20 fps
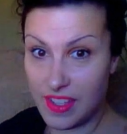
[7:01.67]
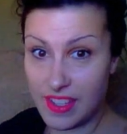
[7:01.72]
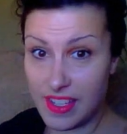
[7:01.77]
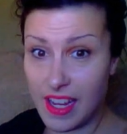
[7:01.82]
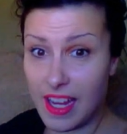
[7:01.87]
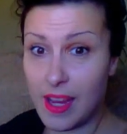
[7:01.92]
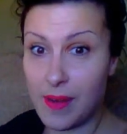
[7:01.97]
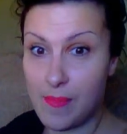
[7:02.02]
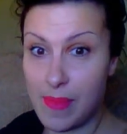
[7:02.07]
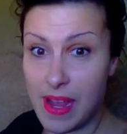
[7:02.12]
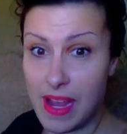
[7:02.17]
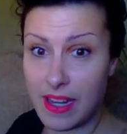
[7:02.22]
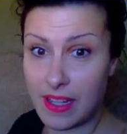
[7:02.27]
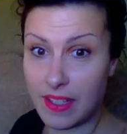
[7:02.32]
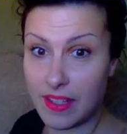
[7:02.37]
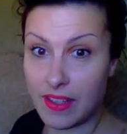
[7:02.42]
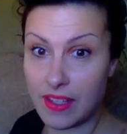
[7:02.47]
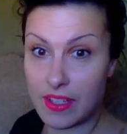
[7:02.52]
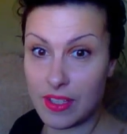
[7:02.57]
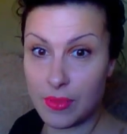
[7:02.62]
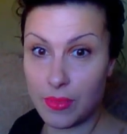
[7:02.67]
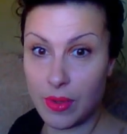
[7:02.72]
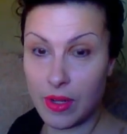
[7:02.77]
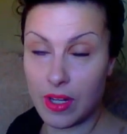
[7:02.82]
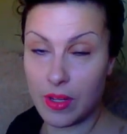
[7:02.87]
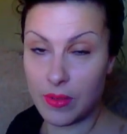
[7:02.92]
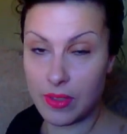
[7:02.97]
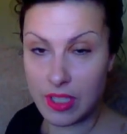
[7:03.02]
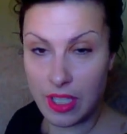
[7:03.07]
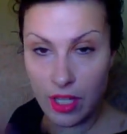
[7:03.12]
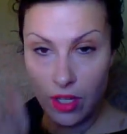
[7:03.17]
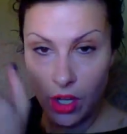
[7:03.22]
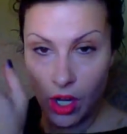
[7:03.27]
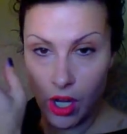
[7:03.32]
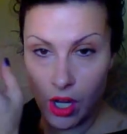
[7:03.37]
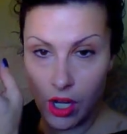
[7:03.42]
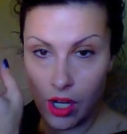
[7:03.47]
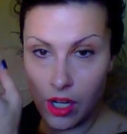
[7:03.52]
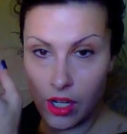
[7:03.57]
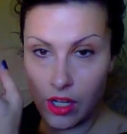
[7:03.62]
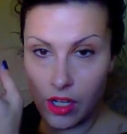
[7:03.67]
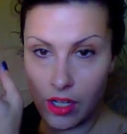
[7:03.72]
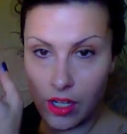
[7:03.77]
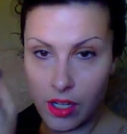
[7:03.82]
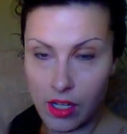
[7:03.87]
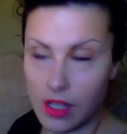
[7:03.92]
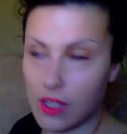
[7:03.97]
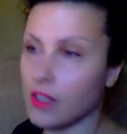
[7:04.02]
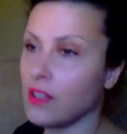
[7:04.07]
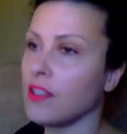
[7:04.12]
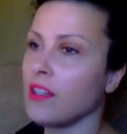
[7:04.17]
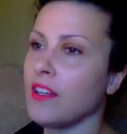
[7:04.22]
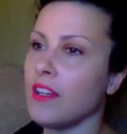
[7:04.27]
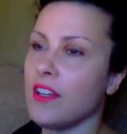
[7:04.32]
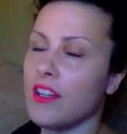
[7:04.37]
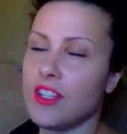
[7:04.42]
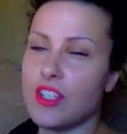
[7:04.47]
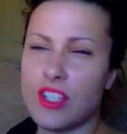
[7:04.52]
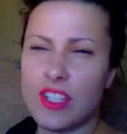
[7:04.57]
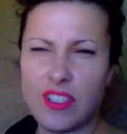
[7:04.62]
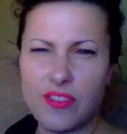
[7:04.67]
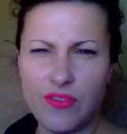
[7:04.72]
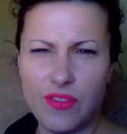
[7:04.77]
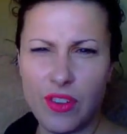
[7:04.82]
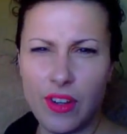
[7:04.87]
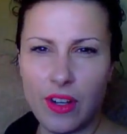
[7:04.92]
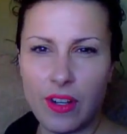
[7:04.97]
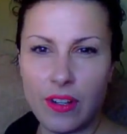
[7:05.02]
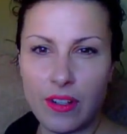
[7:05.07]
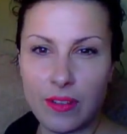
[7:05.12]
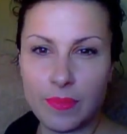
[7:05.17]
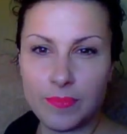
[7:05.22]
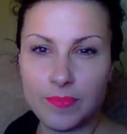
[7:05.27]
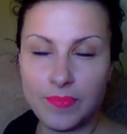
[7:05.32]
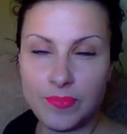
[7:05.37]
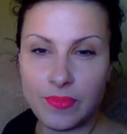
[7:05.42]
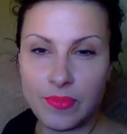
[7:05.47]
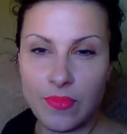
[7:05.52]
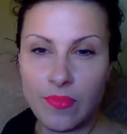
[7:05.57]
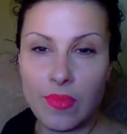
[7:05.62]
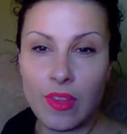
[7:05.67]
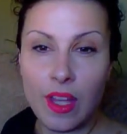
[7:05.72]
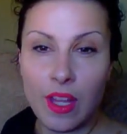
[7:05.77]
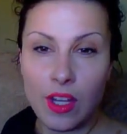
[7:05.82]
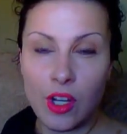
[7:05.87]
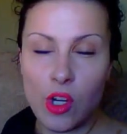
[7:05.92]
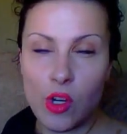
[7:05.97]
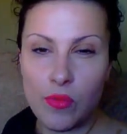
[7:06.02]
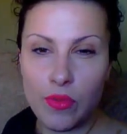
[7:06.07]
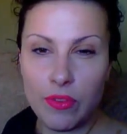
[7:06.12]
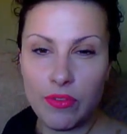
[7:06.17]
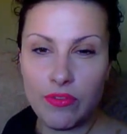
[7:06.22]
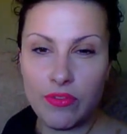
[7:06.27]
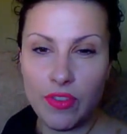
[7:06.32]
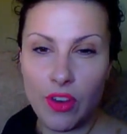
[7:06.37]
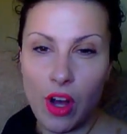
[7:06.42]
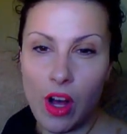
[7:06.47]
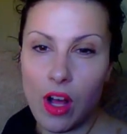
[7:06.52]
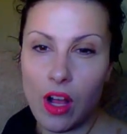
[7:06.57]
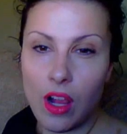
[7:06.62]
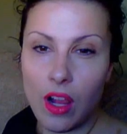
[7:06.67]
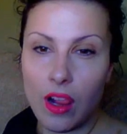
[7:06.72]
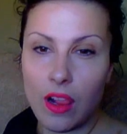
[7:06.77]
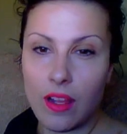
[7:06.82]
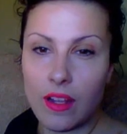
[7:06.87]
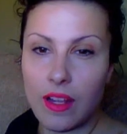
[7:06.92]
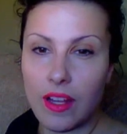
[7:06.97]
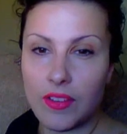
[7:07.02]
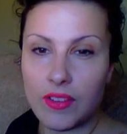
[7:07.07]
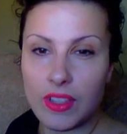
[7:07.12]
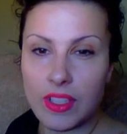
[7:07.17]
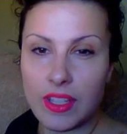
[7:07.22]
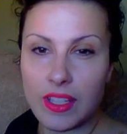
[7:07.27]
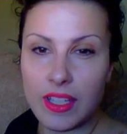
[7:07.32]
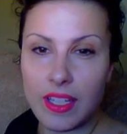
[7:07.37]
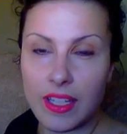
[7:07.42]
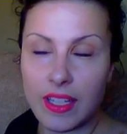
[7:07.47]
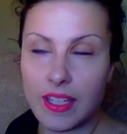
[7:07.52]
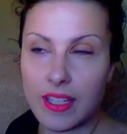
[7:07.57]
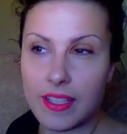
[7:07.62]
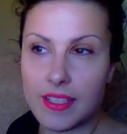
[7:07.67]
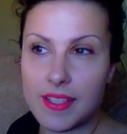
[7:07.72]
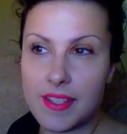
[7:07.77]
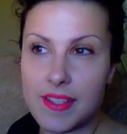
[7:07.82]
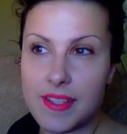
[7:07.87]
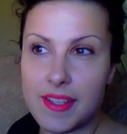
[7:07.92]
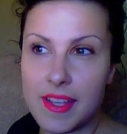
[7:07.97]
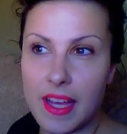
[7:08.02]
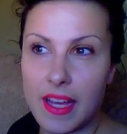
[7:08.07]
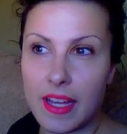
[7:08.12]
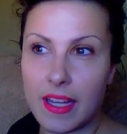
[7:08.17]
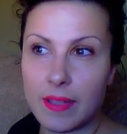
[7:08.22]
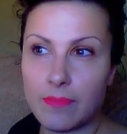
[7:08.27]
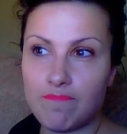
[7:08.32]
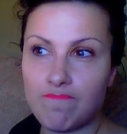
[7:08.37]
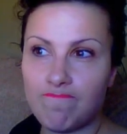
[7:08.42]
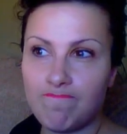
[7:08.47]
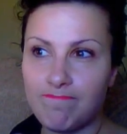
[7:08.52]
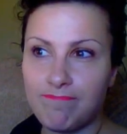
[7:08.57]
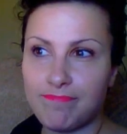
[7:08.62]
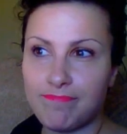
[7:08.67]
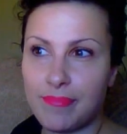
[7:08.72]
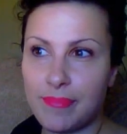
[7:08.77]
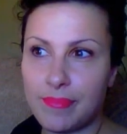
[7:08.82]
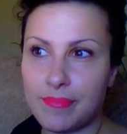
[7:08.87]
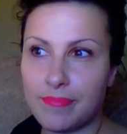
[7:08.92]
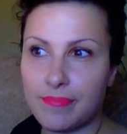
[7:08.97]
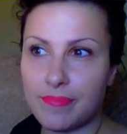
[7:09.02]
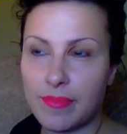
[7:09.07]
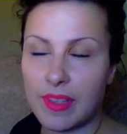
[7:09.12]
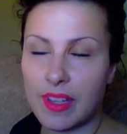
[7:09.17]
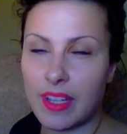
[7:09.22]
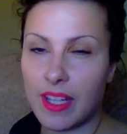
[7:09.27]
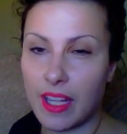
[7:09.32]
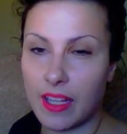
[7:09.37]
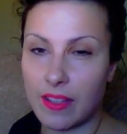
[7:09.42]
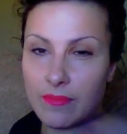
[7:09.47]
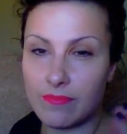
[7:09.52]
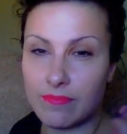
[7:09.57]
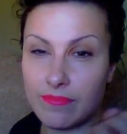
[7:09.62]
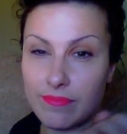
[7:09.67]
the second panel of this one, I was like, oh, just for, for fall, everything is like